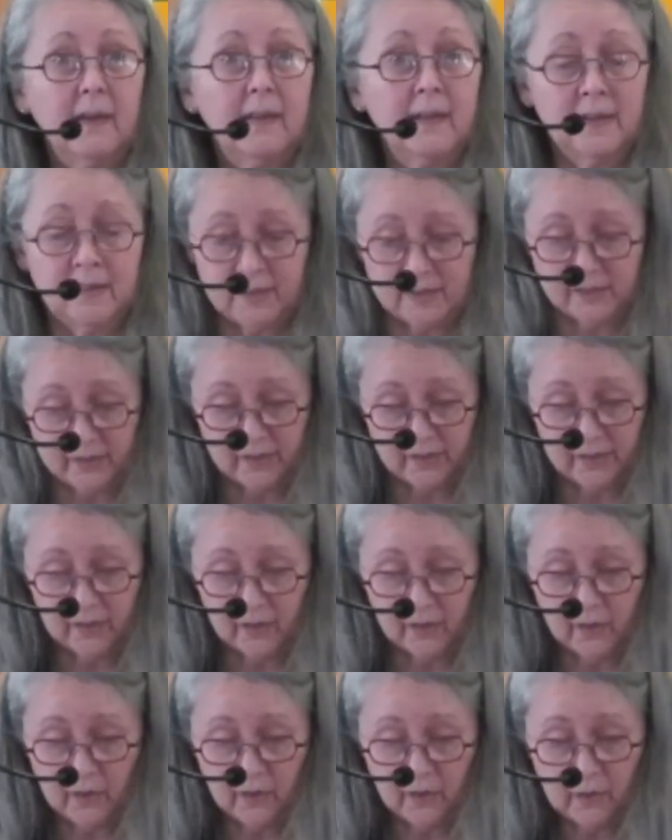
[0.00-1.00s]
Then there's the
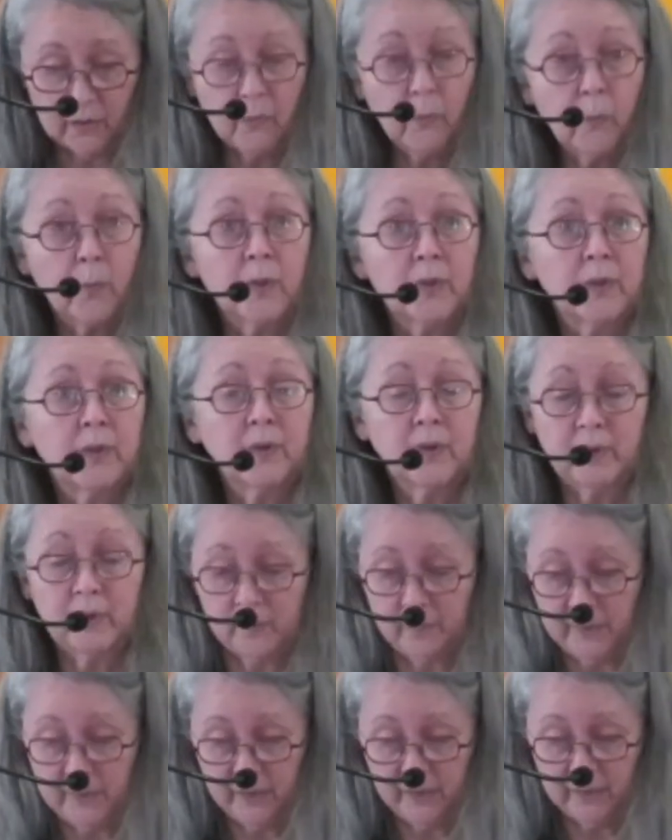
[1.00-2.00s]
goal of world
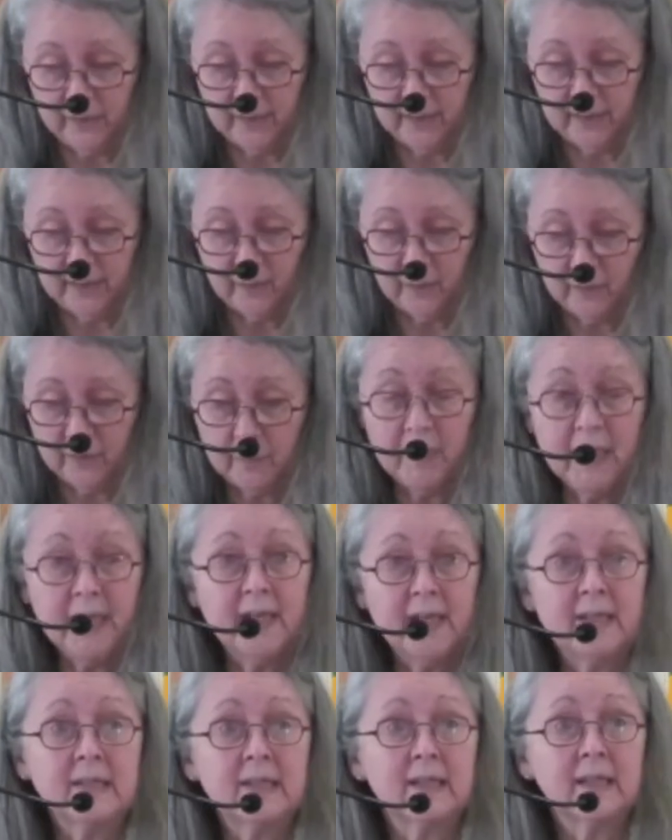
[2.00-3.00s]
community with
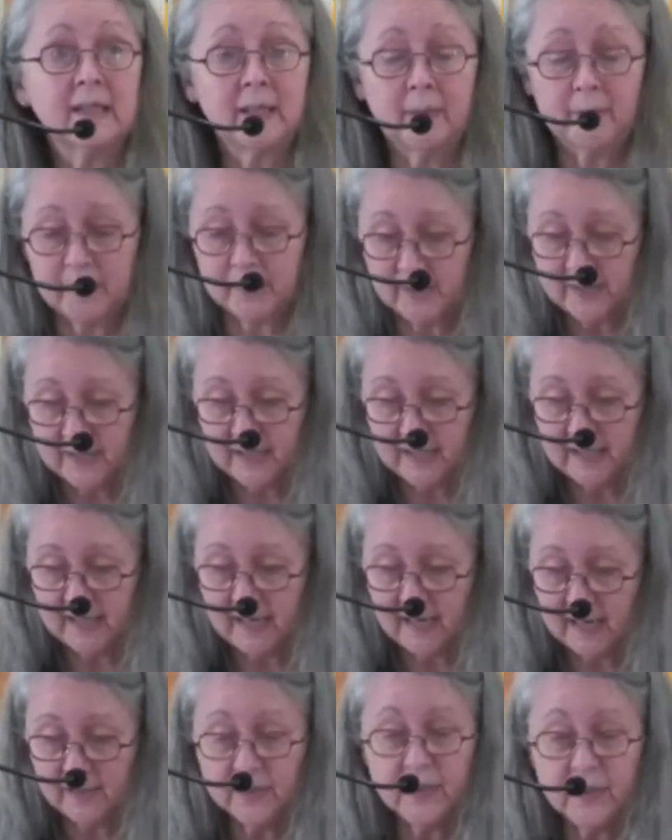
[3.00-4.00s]
peace,
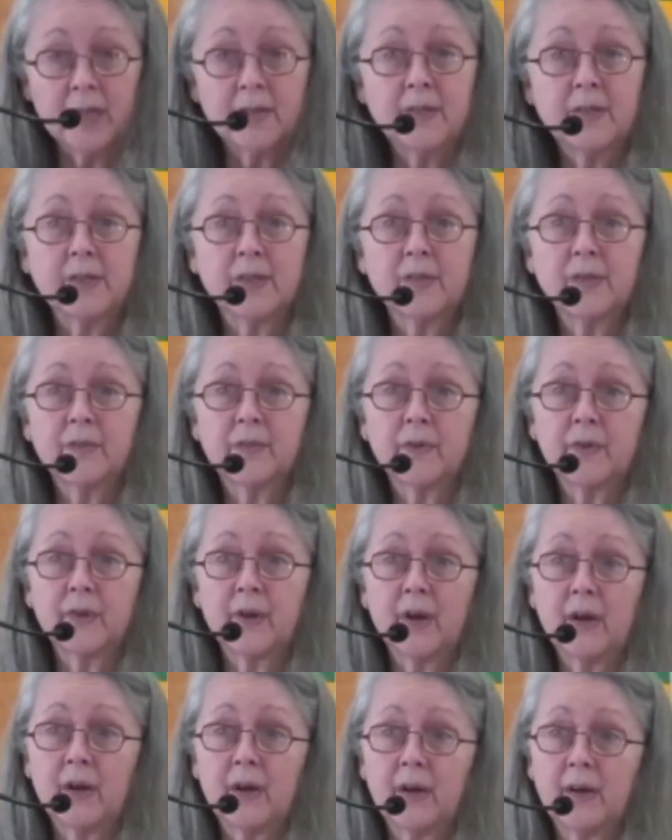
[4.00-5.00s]
liberty, and justice for
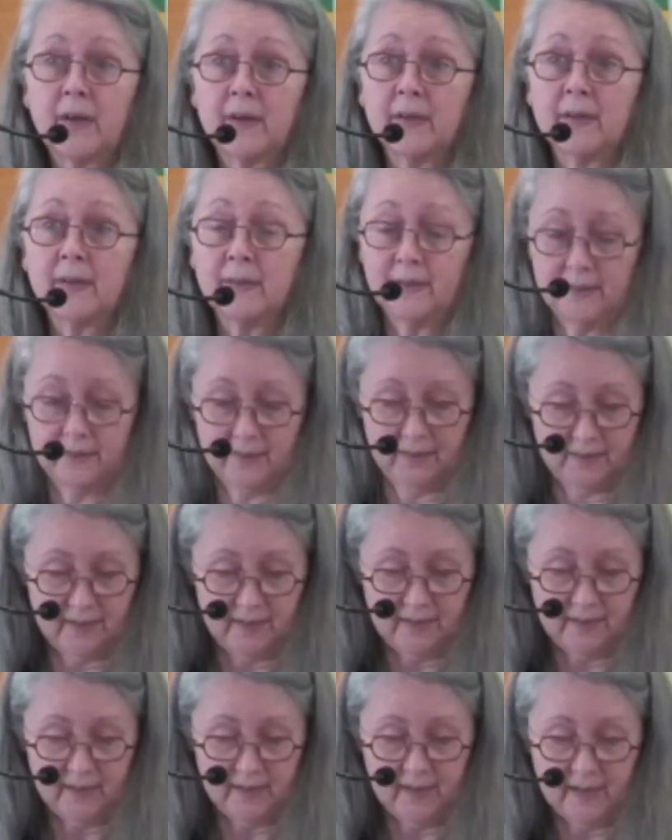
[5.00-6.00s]
all,
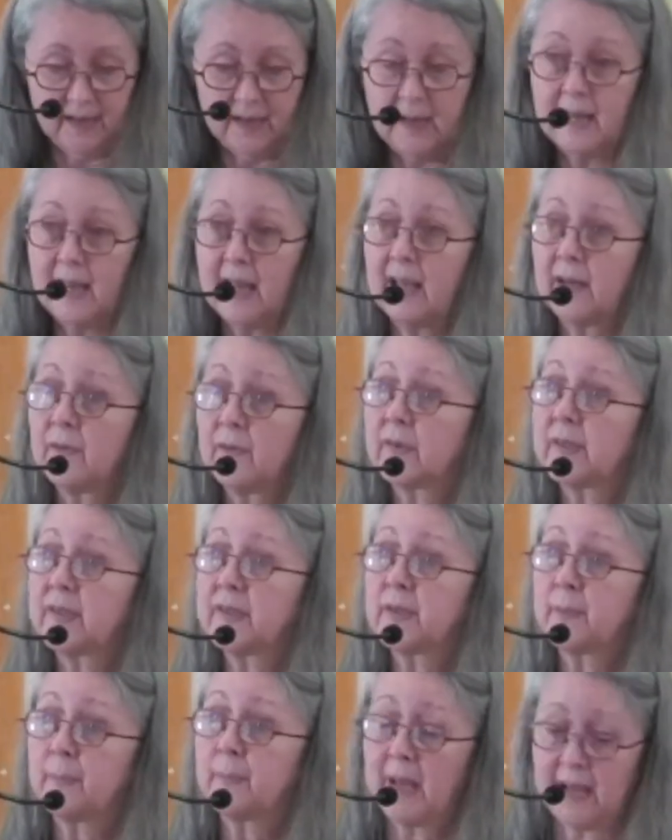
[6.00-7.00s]
and
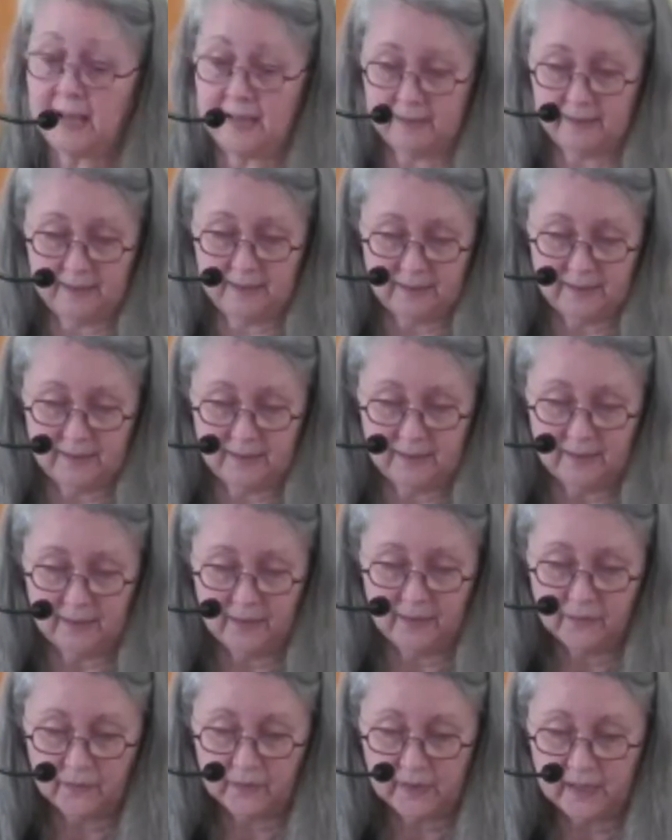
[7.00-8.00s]
respect
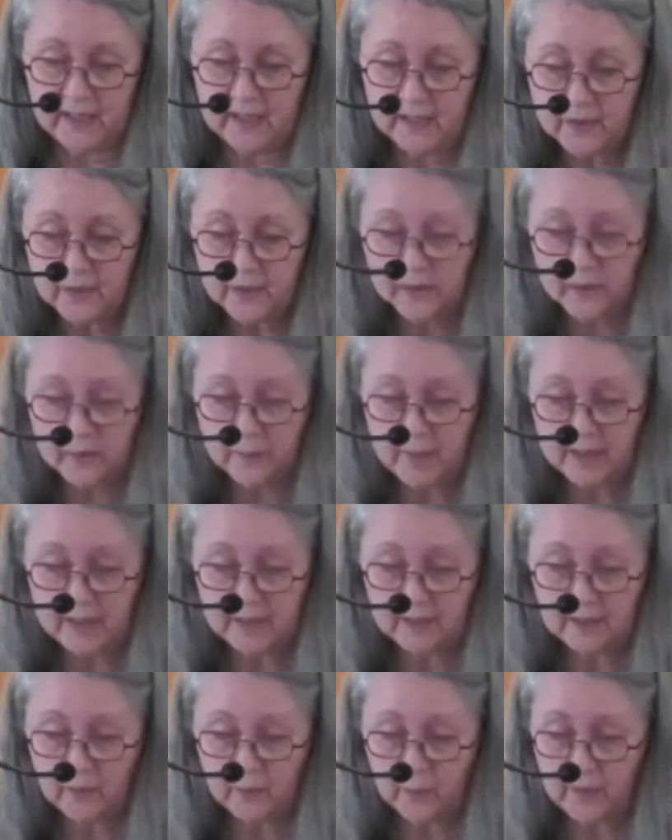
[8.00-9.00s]
for the
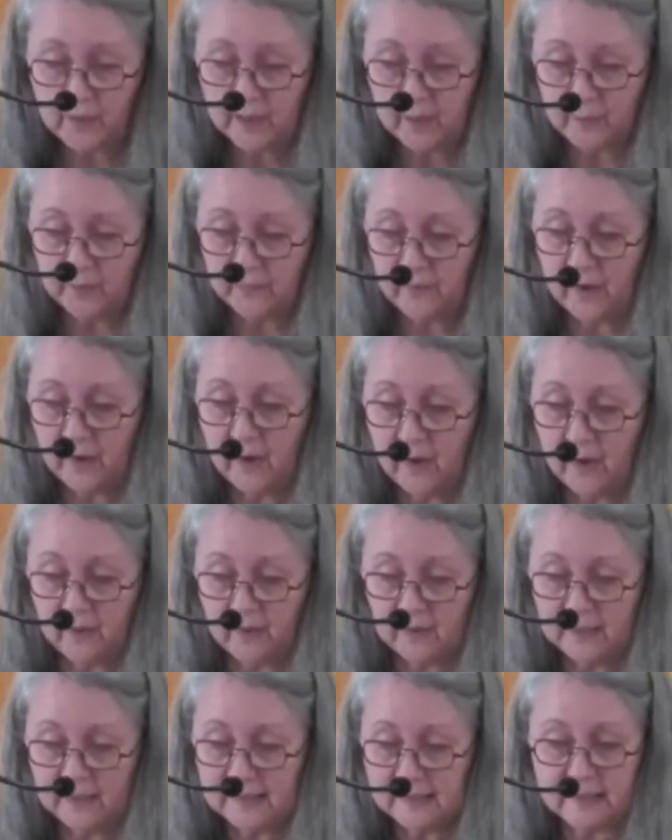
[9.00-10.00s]
interdependent web of
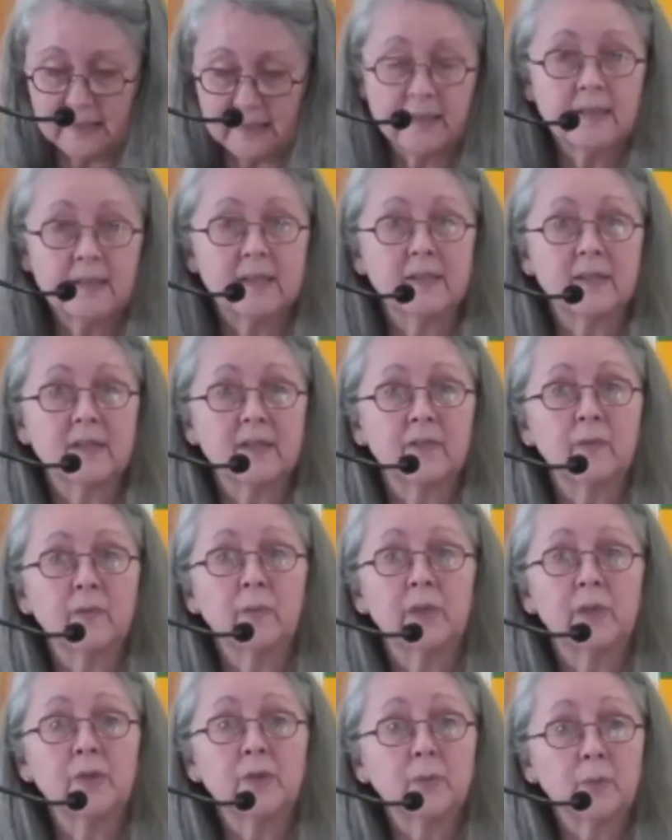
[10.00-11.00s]
all existence of
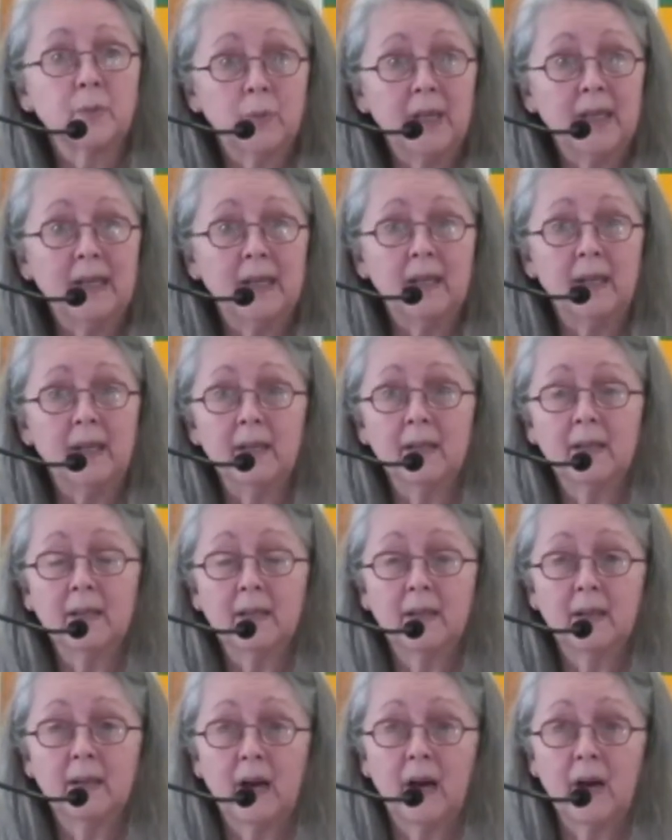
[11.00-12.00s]
which we
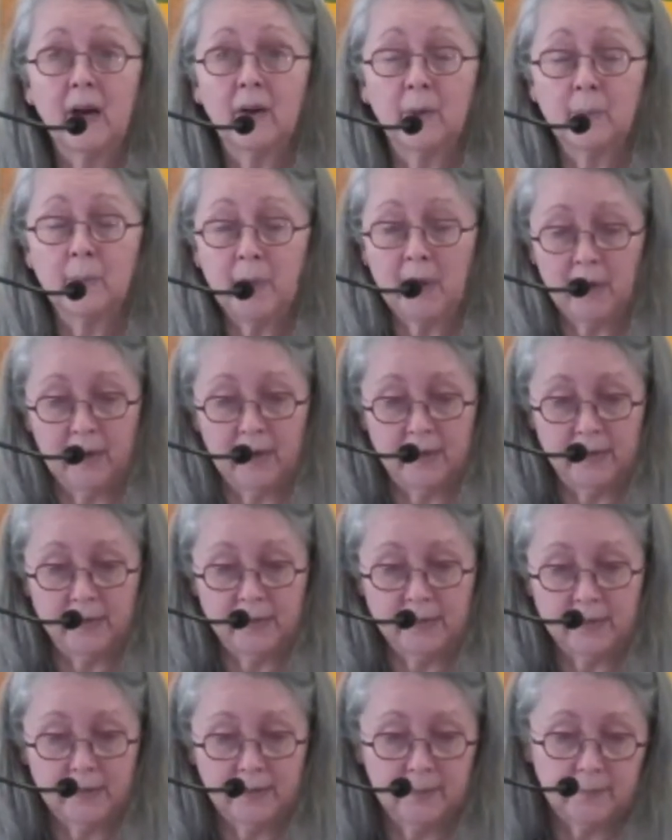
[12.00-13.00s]
are a
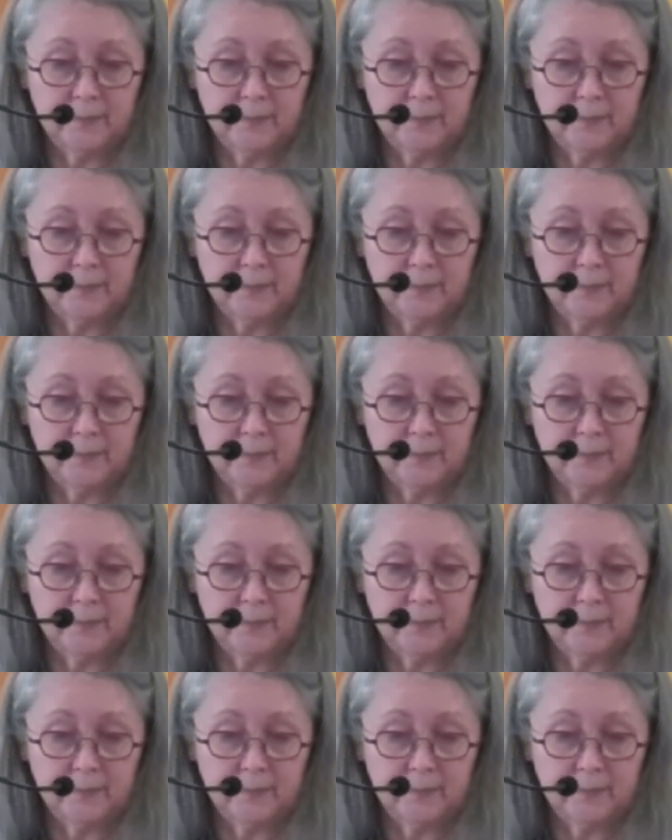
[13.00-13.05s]
part.